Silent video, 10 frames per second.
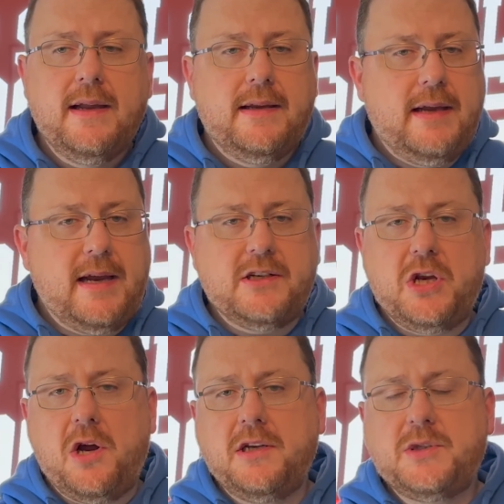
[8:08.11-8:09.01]
yet
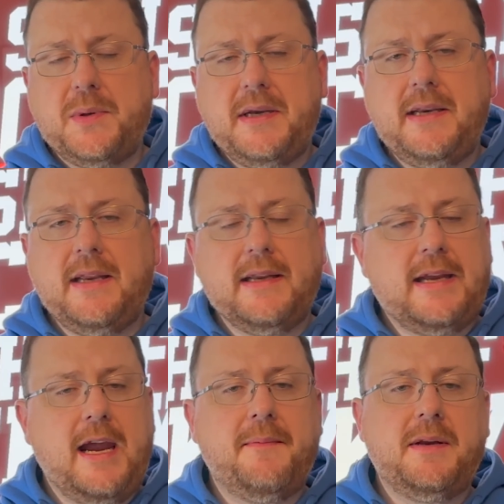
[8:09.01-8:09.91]
Don Sweeney and
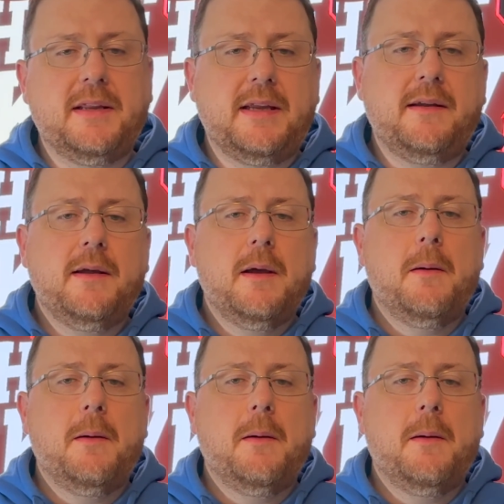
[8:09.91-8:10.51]
Cam Neely